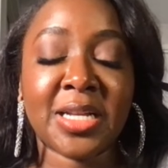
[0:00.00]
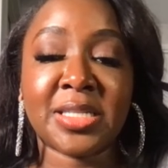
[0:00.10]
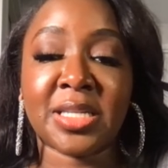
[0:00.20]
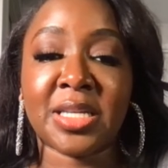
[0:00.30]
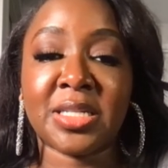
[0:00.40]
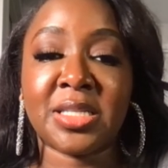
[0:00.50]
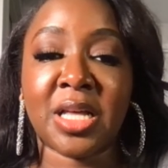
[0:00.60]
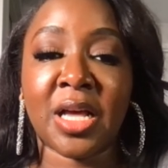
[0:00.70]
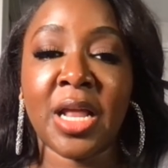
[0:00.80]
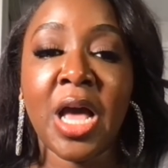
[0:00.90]
it's a kids
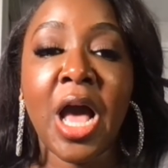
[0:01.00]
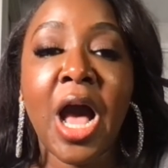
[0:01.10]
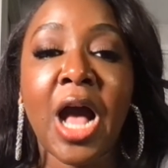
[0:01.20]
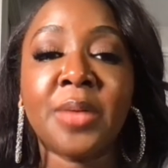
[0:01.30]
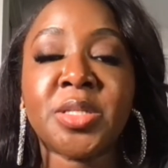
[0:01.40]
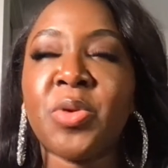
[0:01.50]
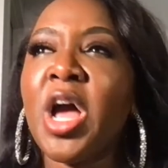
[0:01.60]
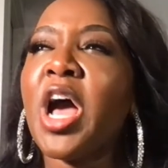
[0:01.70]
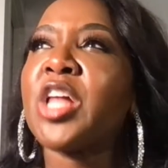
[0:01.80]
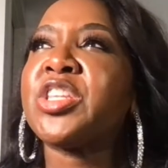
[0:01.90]
line. I'm surprised
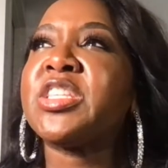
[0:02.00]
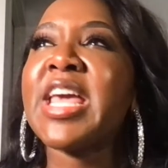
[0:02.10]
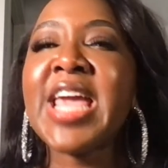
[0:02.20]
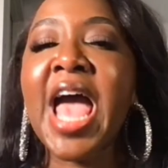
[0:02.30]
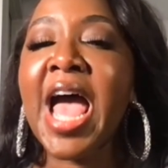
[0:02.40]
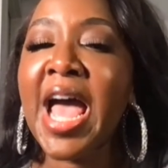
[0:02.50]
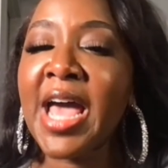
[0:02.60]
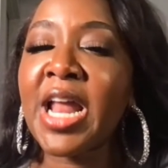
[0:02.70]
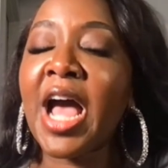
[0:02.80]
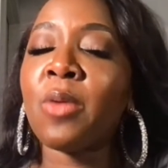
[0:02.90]
they
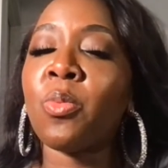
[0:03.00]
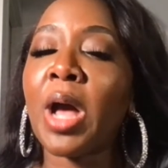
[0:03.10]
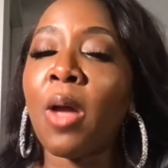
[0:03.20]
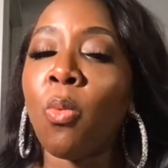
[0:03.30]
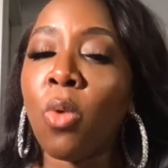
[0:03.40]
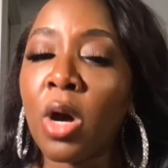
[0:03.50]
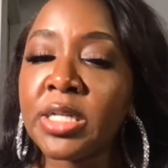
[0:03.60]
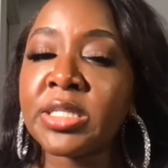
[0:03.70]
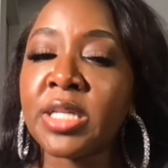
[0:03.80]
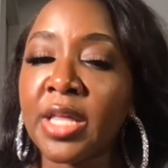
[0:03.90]
had. I I want to
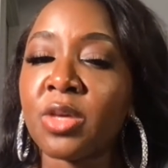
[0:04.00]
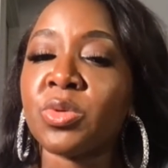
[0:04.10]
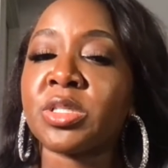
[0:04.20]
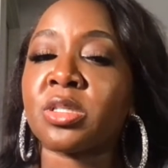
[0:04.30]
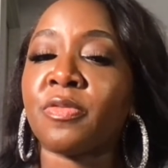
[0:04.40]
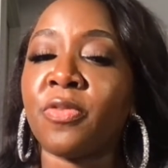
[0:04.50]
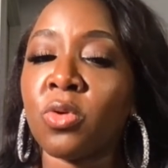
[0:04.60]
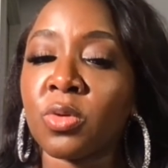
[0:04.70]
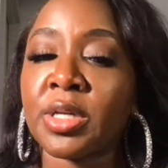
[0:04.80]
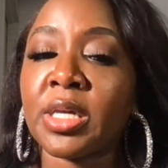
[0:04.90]
say there was a
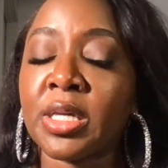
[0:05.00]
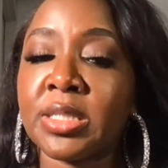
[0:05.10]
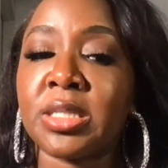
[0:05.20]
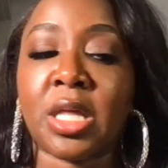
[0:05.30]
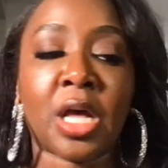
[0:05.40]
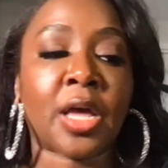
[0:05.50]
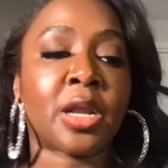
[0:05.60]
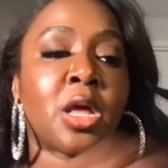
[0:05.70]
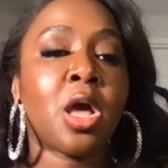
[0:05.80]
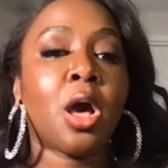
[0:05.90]
Sephora kids line
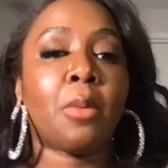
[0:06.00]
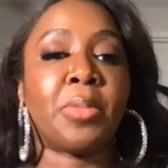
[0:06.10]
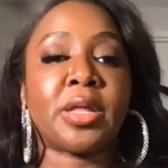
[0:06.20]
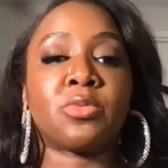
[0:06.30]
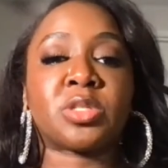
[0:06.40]
but it was